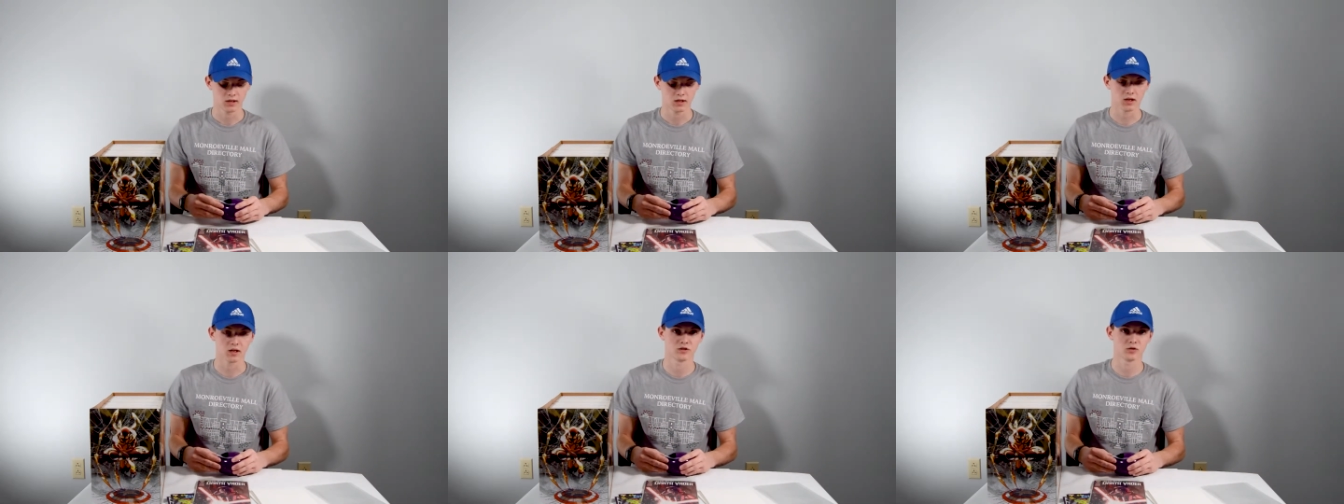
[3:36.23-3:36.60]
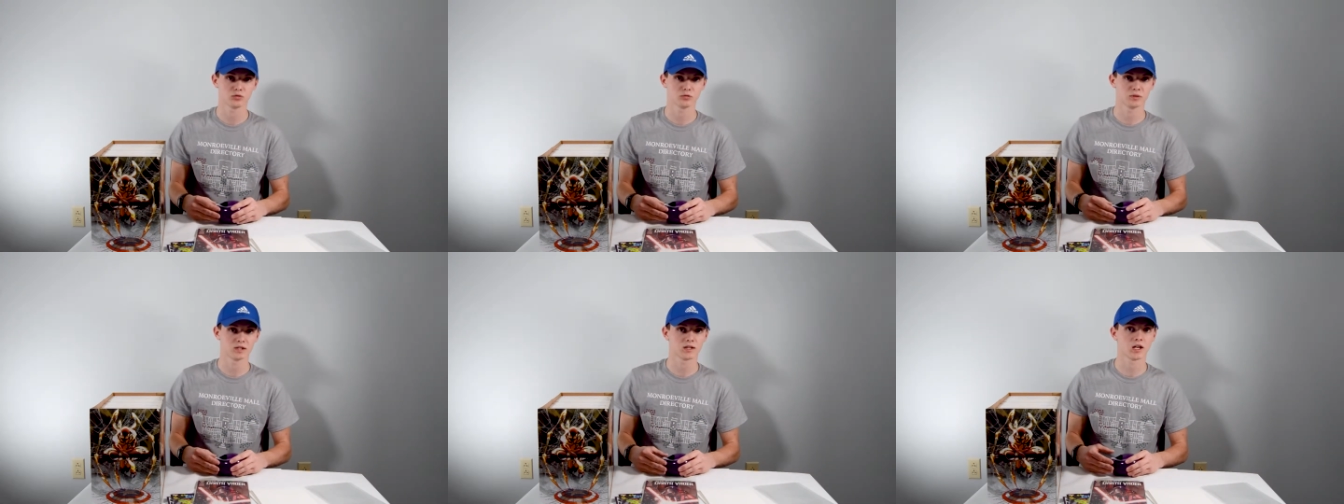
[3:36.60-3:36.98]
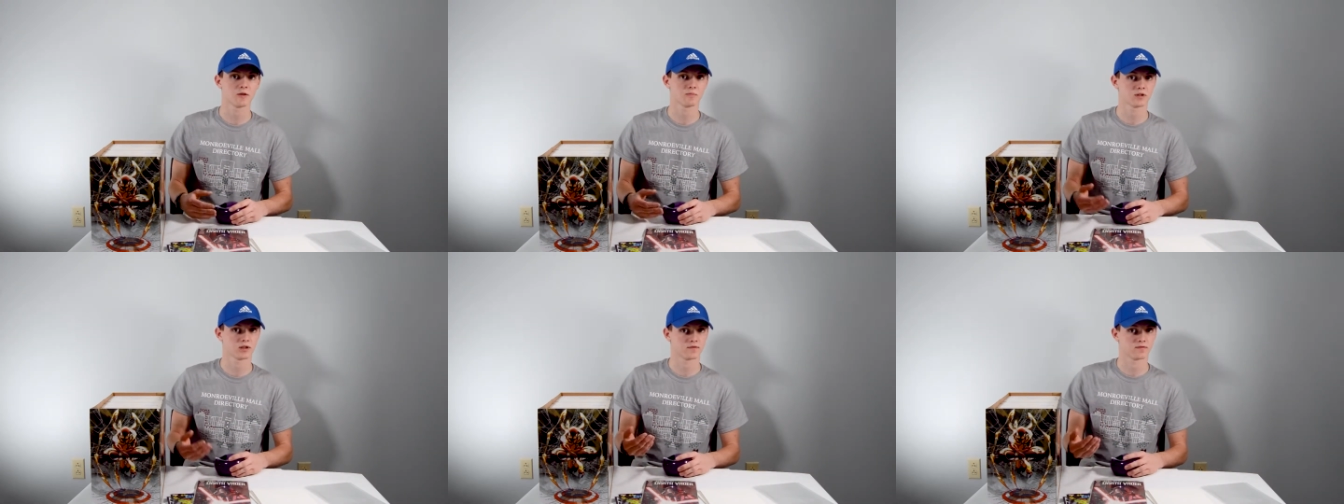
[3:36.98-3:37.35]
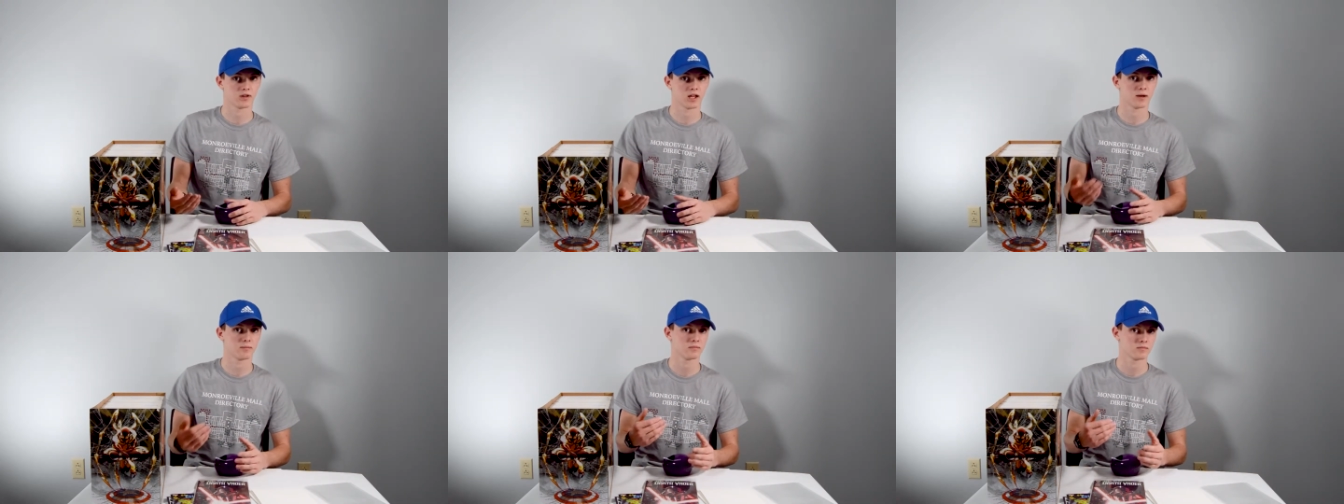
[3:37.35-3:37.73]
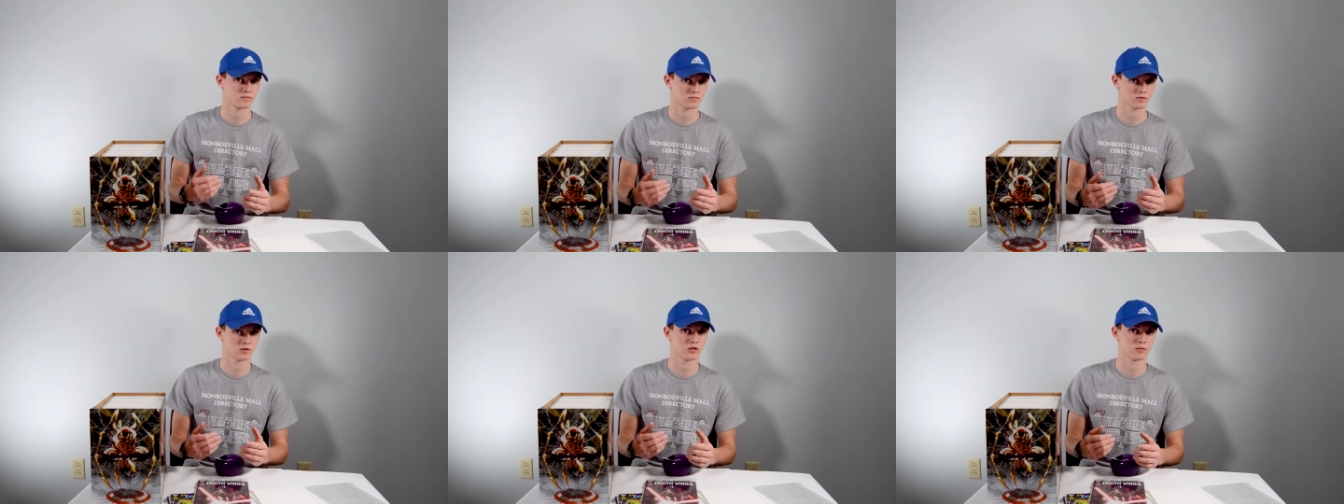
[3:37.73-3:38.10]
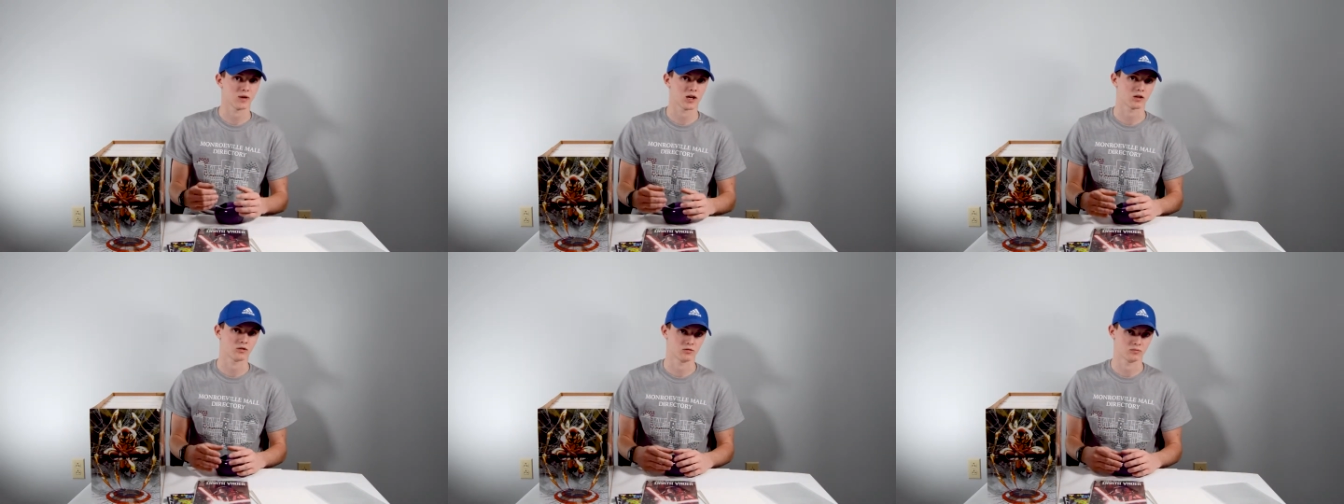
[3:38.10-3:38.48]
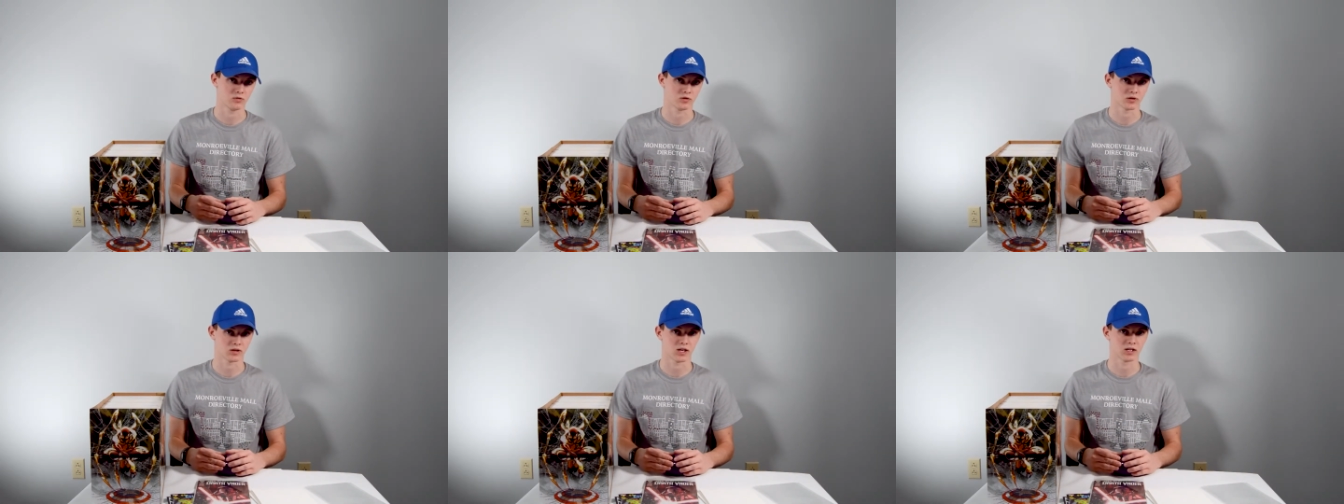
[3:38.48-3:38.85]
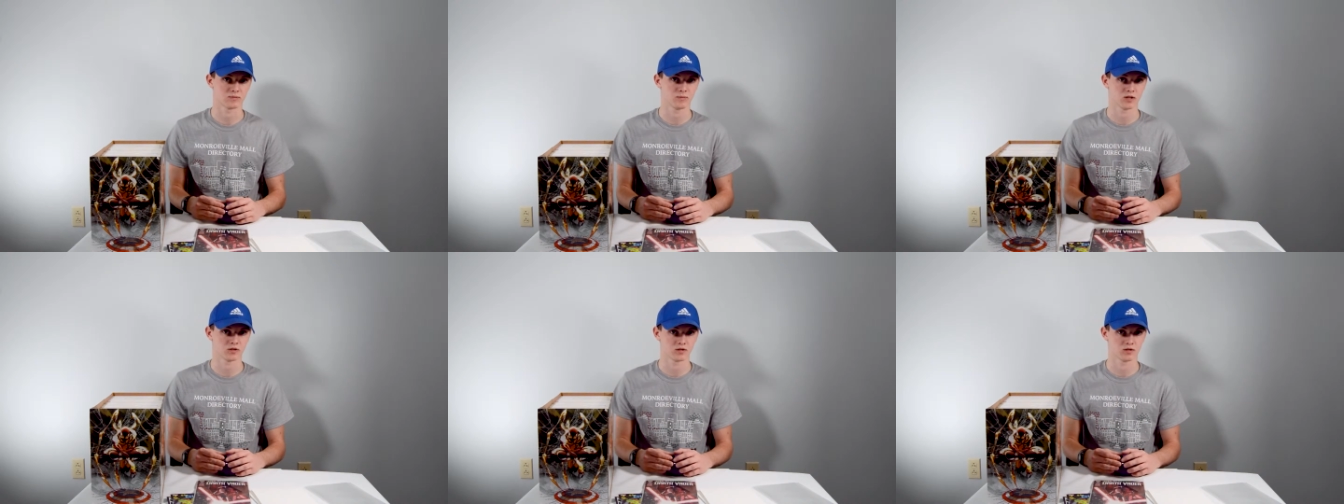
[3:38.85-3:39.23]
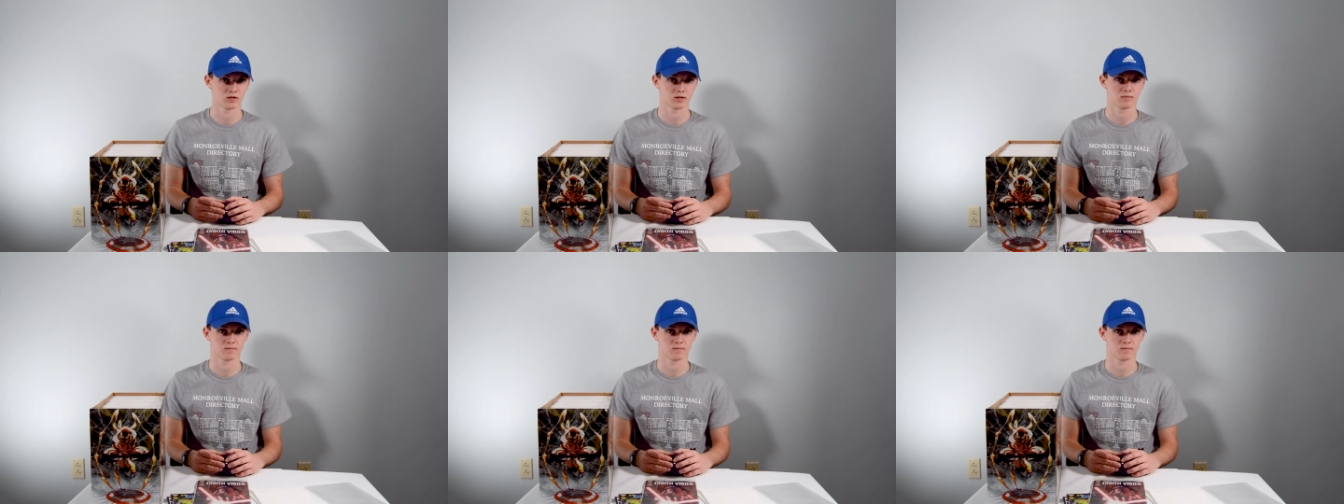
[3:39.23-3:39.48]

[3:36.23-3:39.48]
as you will be taping the flap to the back of the book, as mentioned.